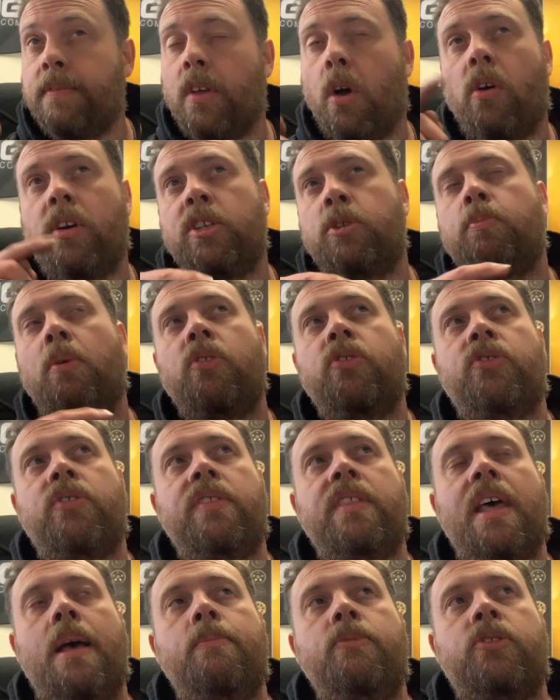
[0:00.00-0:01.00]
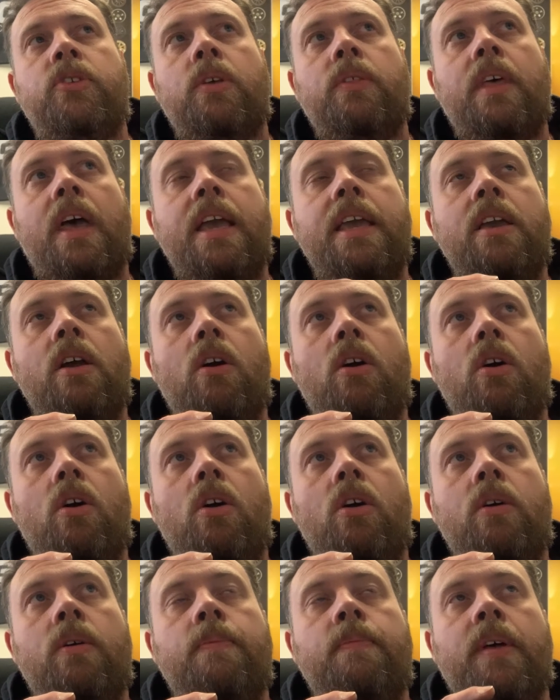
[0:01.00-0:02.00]
I sponsor them, so they
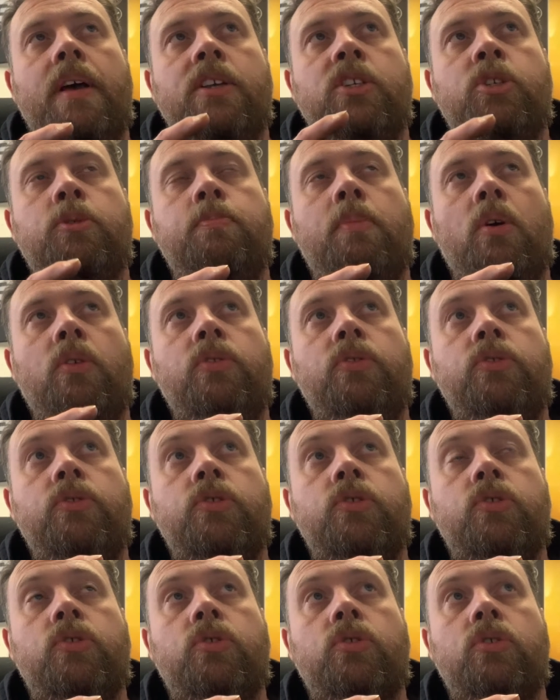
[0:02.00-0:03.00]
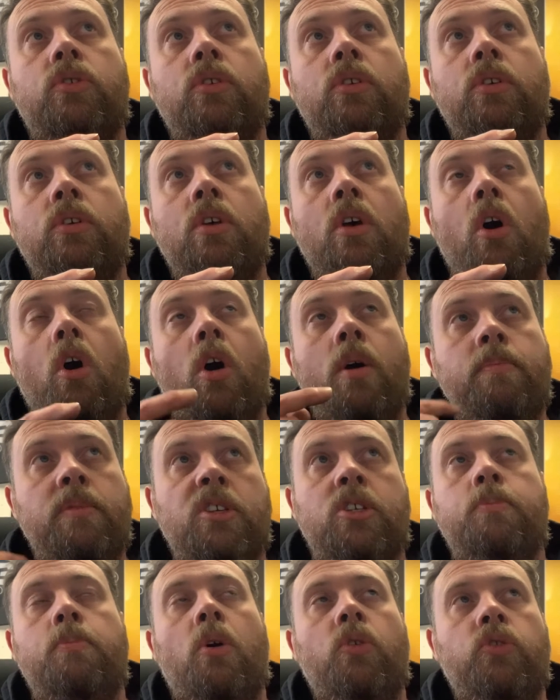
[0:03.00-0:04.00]
are a sponsor. I'm the
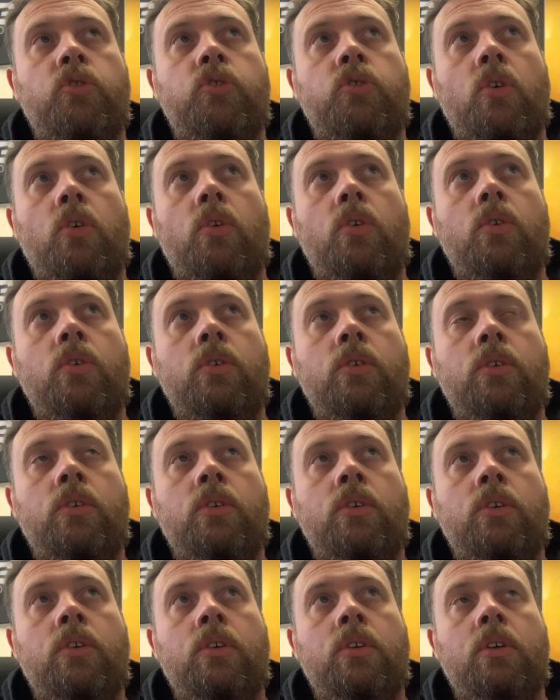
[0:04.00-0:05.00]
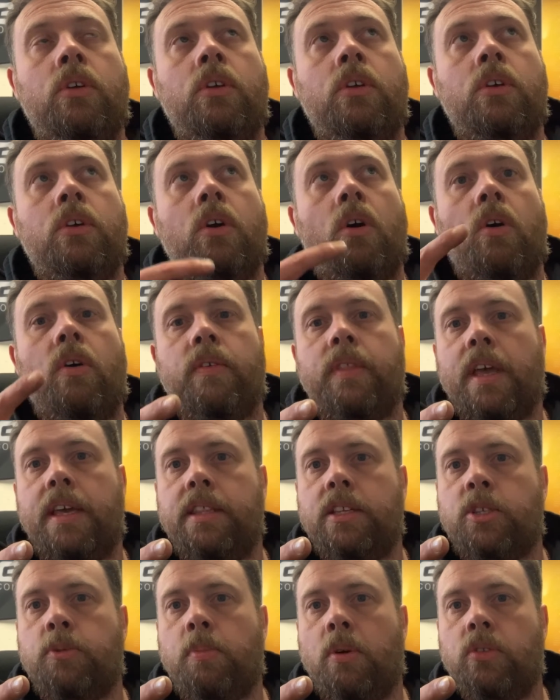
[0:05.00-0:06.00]
sponsor. Or are they
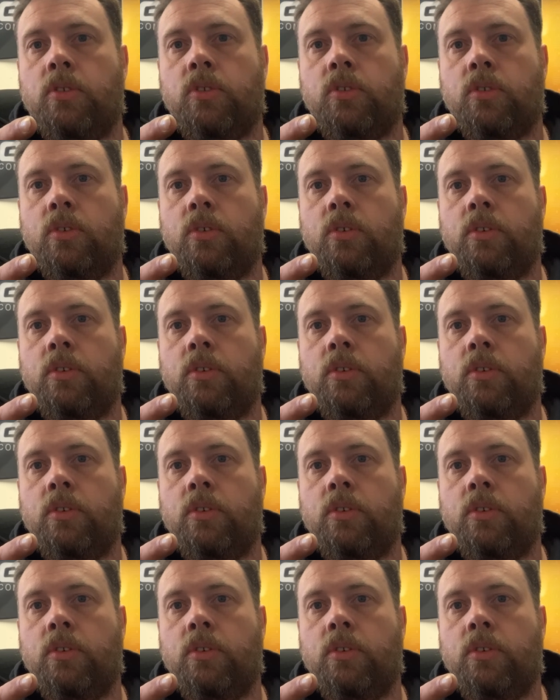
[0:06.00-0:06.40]
the sponsor?